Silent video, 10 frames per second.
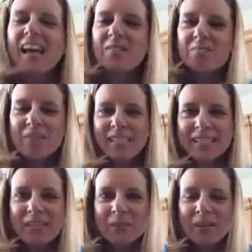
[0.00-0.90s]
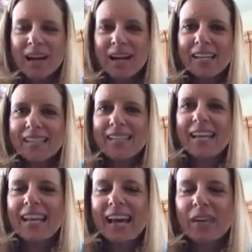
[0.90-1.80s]
I miss you guys.
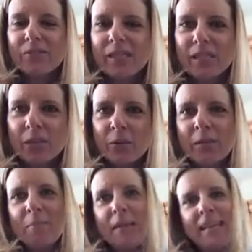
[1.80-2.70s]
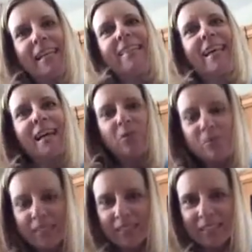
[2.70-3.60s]
How's it going being in the
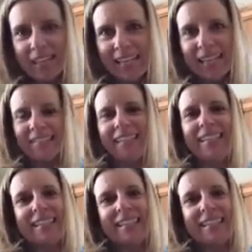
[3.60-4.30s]
house a lot?